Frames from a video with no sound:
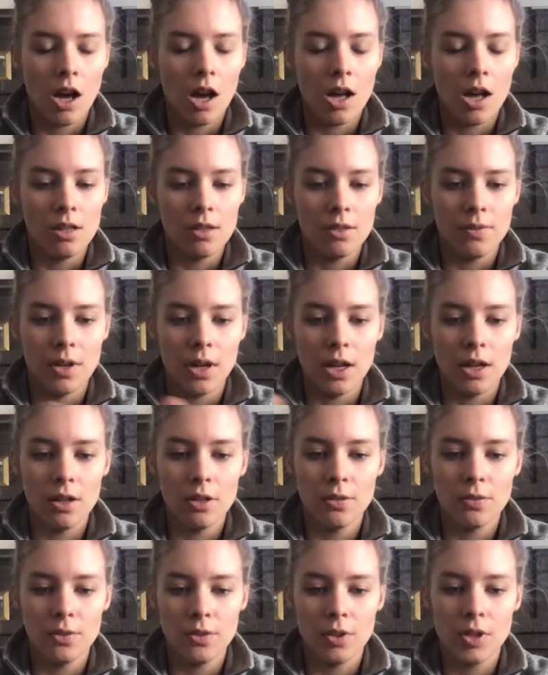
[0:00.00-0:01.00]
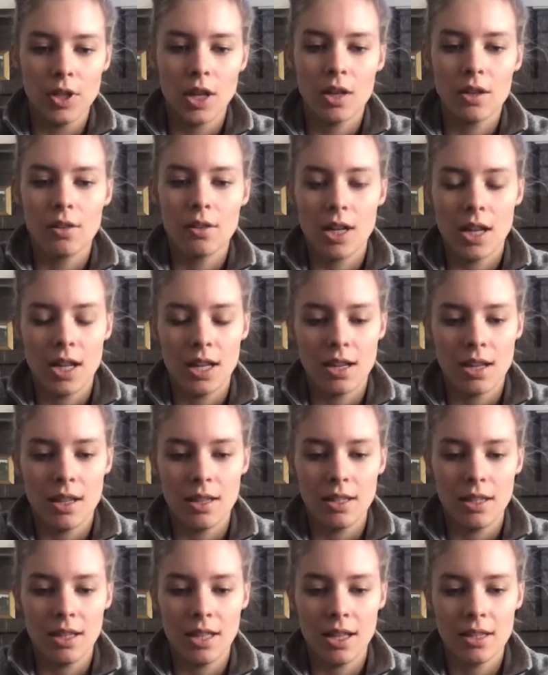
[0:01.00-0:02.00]
all of our food coloring,
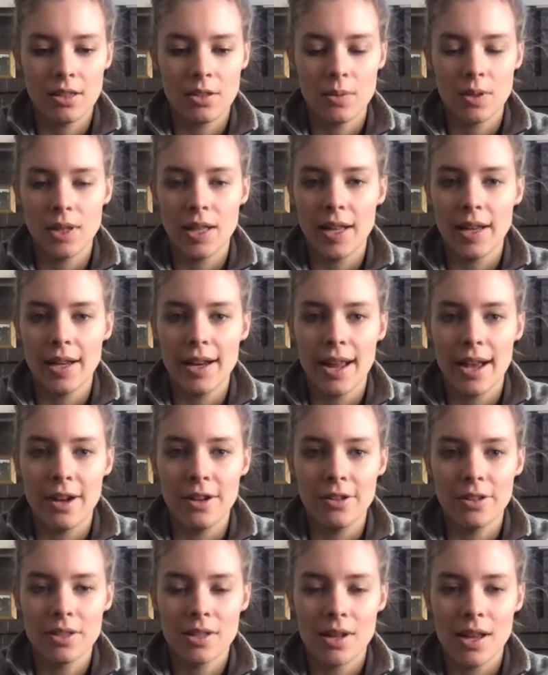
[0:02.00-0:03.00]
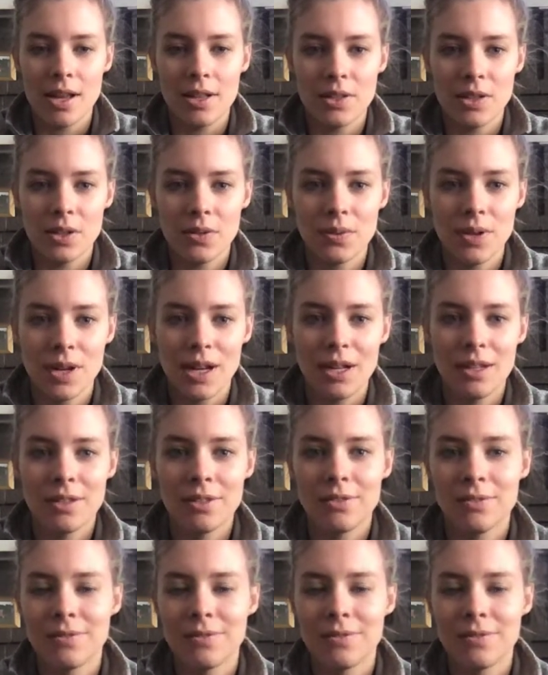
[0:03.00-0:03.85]
and then that's what let it out as our rain.